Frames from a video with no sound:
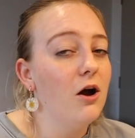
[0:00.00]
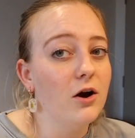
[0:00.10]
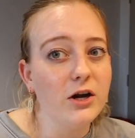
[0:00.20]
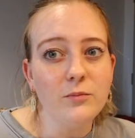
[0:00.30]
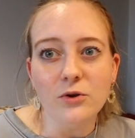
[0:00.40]

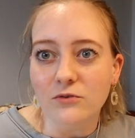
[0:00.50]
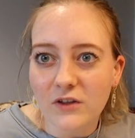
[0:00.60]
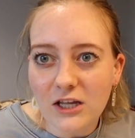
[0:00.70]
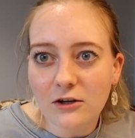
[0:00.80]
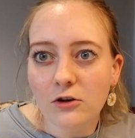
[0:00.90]
already move
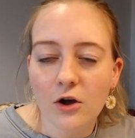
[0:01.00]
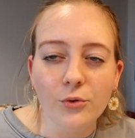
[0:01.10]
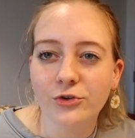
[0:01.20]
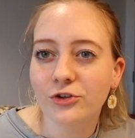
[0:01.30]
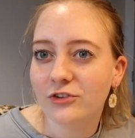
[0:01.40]
in?
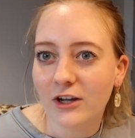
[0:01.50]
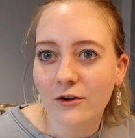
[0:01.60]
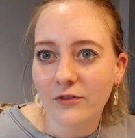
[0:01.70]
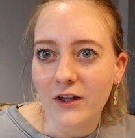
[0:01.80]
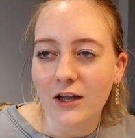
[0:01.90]
No, it turns
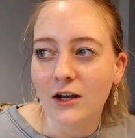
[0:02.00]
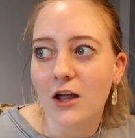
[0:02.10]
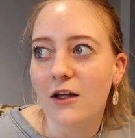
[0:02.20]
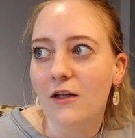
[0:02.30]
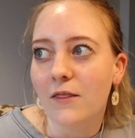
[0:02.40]
out that
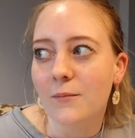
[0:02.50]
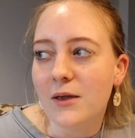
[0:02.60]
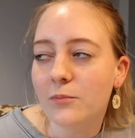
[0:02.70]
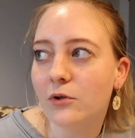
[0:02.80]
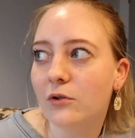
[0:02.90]

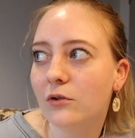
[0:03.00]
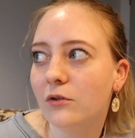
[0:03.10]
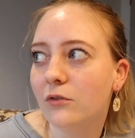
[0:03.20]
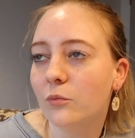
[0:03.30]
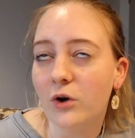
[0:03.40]

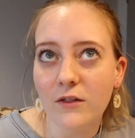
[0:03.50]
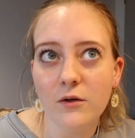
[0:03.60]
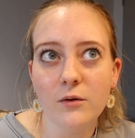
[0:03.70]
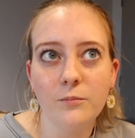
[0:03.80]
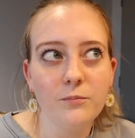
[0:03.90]
one of
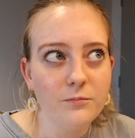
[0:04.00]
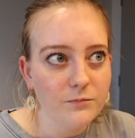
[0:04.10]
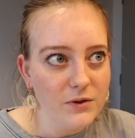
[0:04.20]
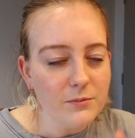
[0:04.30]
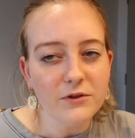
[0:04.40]
the
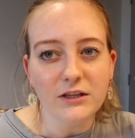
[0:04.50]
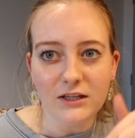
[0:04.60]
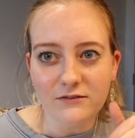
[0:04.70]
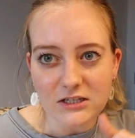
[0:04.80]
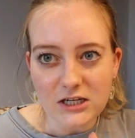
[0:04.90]
people that
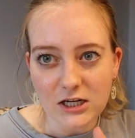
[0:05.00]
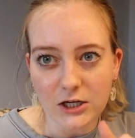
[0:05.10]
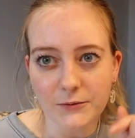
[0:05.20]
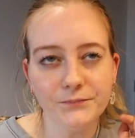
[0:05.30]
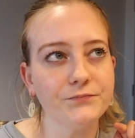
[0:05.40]
lived in
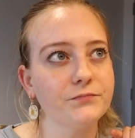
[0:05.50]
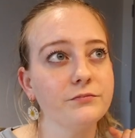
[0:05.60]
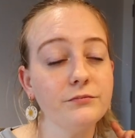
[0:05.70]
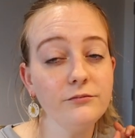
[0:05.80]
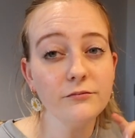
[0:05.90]
here
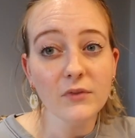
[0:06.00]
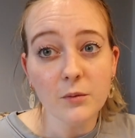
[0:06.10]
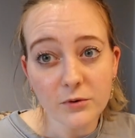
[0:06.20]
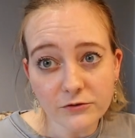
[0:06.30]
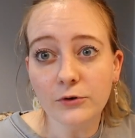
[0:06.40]

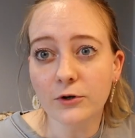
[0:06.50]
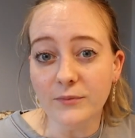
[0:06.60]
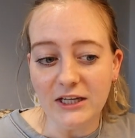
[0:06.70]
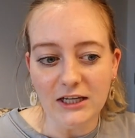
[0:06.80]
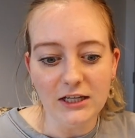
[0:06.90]
before
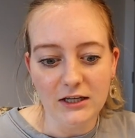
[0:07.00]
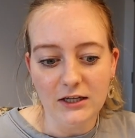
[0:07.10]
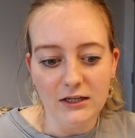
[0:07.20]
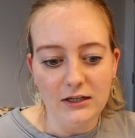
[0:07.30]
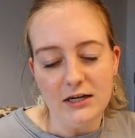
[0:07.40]
me
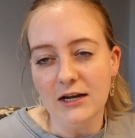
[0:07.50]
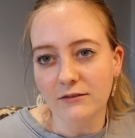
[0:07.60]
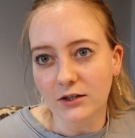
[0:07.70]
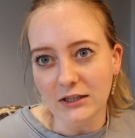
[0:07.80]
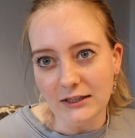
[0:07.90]

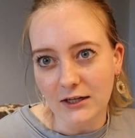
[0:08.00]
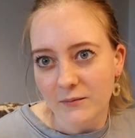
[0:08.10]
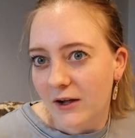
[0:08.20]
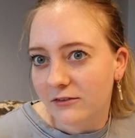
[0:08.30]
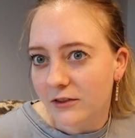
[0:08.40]
never cleaned
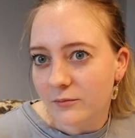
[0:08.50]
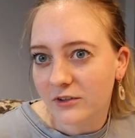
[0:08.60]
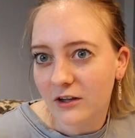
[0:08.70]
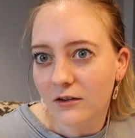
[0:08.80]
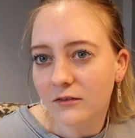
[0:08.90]
up after
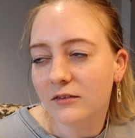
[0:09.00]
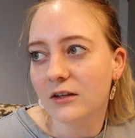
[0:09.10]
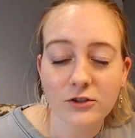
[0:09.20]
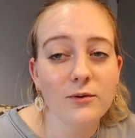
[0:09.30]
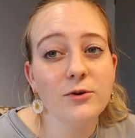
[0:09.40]
themselves.
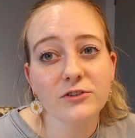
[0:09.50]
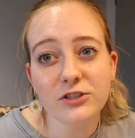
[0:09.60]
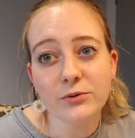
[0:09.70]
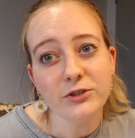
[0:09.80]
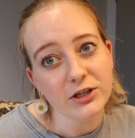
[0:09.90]
So I moved
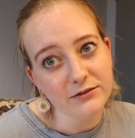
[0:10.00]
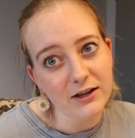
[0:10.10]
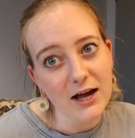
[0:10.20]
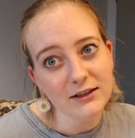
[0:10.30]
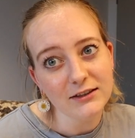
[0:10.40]
into a dirty
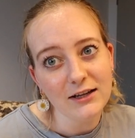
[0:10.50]
flat.